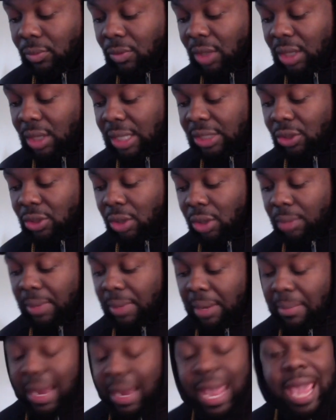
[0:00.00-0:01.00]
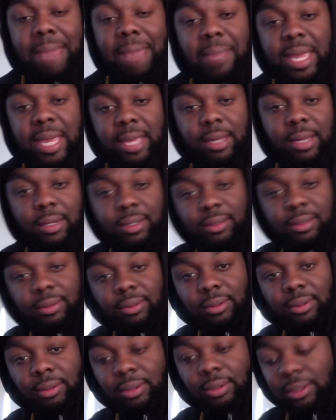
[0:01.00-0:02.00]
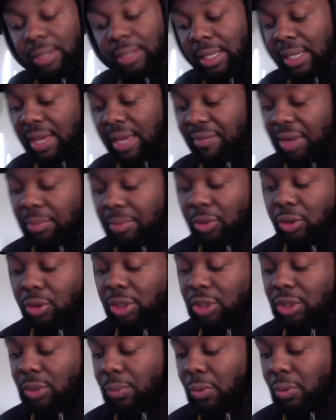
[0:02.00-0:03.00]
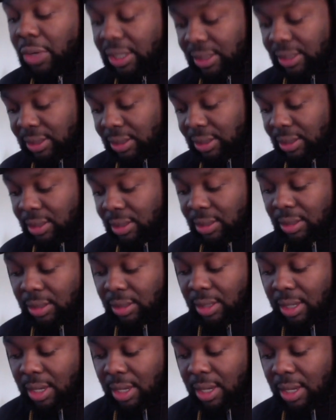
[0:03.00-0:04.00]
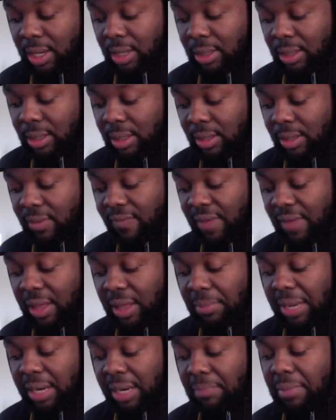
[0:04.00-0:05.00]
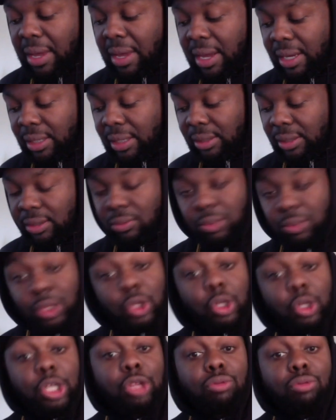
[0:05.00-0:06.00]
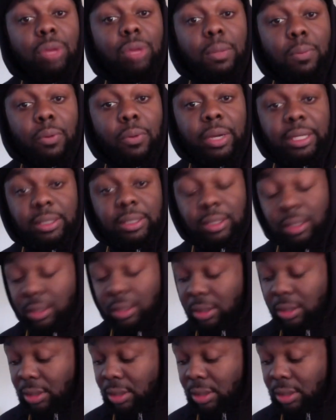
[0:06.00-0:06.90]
Let's talk about Miami, giving up 32 points, followed by the Bears with 33 points.